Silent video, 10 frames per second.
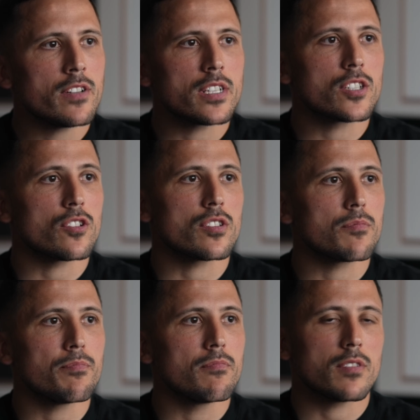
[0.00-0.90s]
it's just,
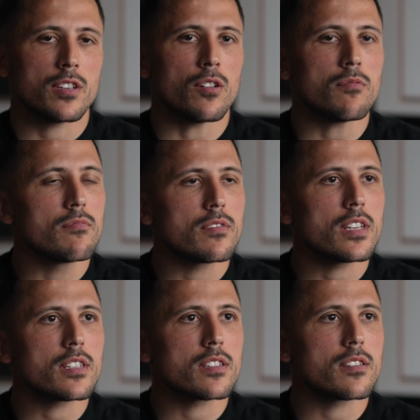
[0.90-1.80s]
you know,
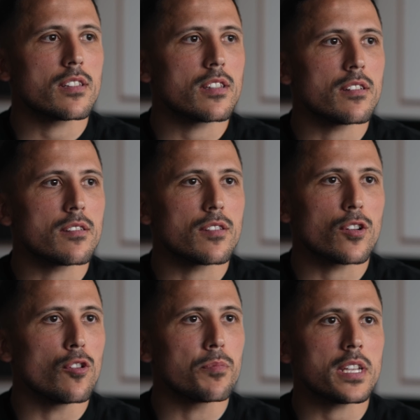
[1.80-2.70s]
it's the
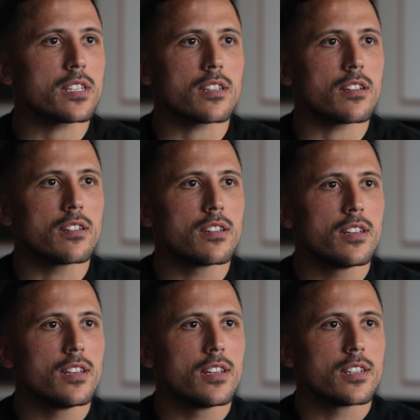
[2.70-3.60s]
club needs to
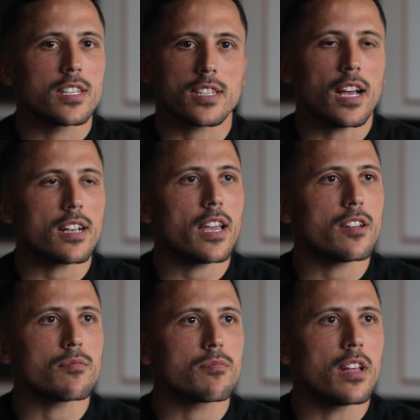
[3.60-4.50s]
start
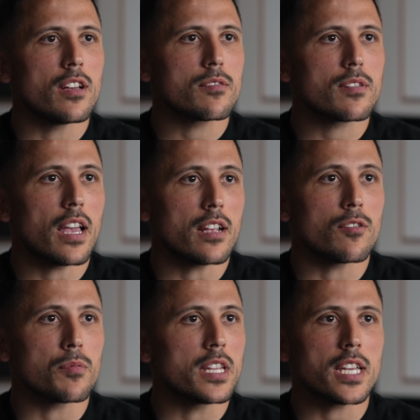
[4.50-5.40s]
getting
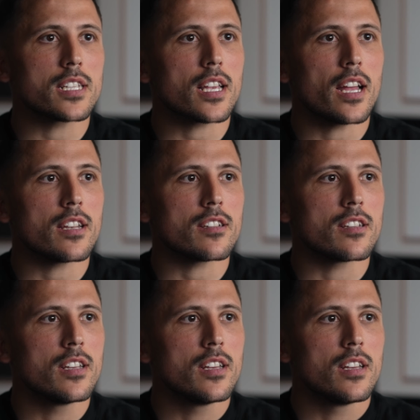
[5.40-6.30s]
up the leagues again,
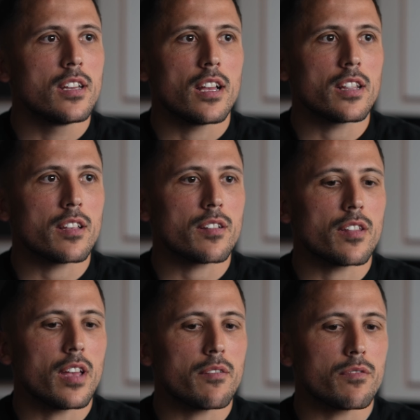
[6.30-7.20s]
and
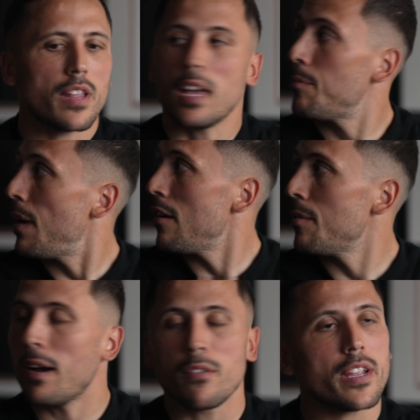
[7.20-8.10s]
they're
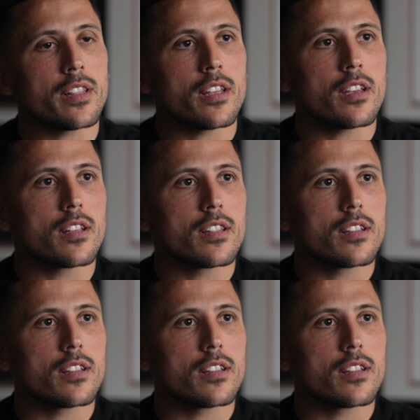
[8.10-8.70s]
paramount in that